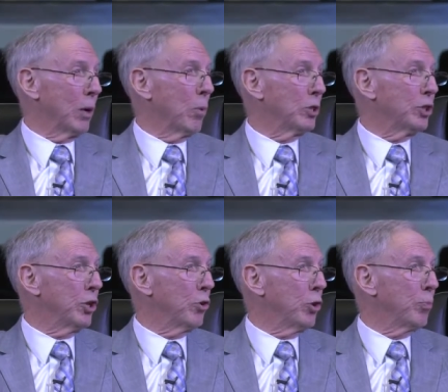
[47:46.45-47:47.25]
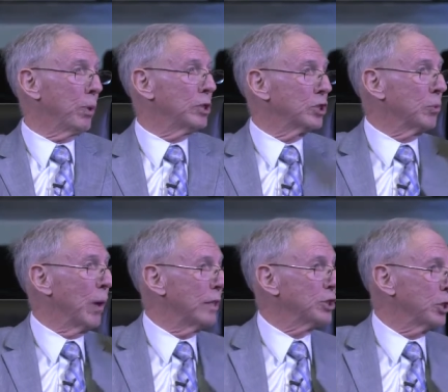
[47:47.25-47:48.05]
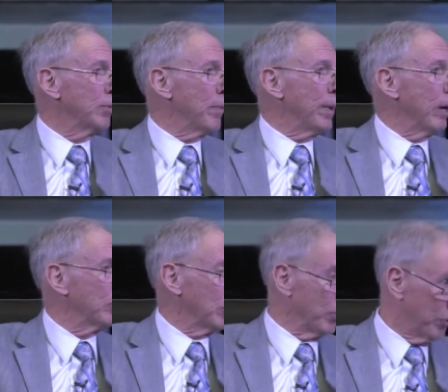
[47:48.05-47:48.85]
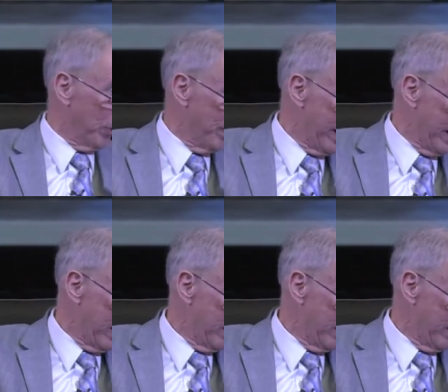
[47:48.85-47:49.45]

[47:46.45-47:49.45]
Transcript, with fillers: I want you to know you preached the right sermon because it was for me.